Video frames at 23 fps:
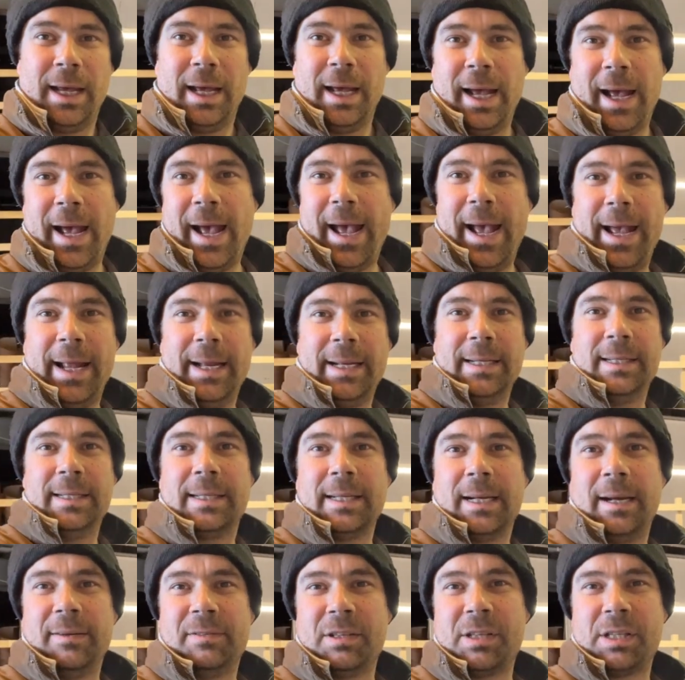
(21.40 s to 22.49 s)
And
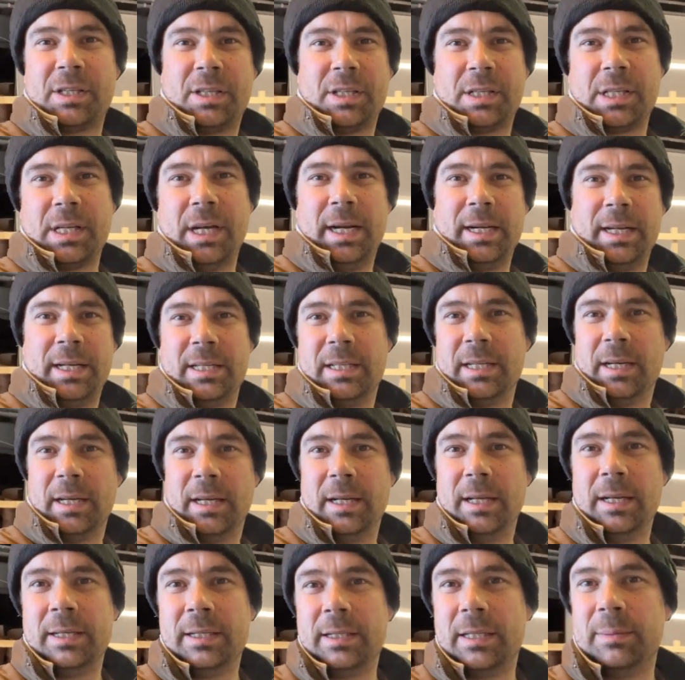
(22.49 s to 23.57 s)
I've just decided to,
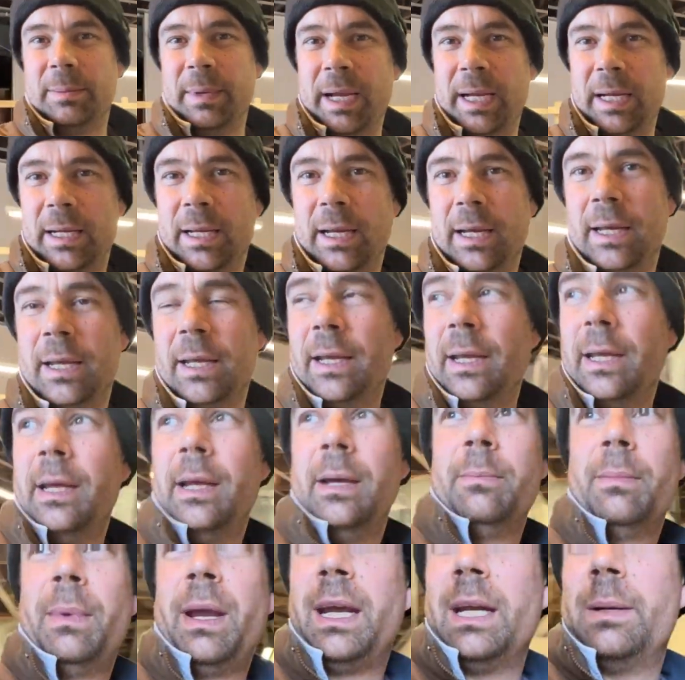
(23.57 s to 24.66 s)
to make,
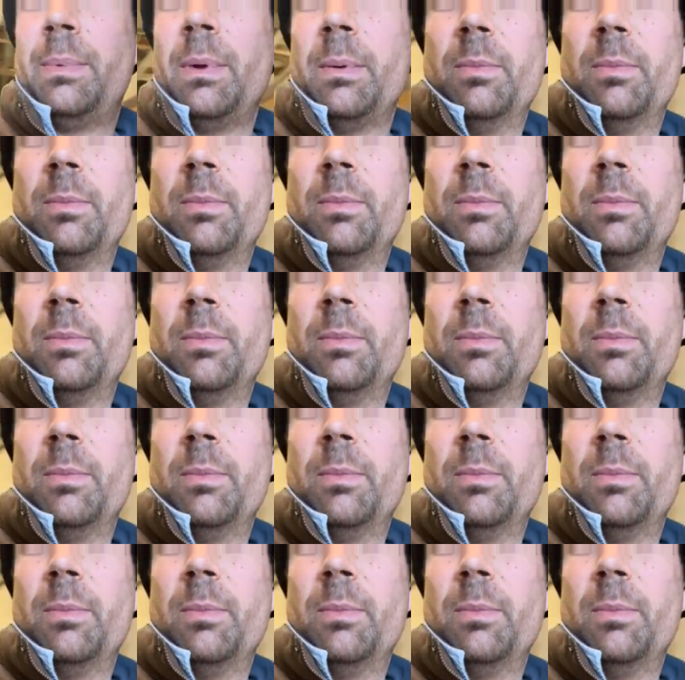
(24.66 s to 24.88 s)
make it a bit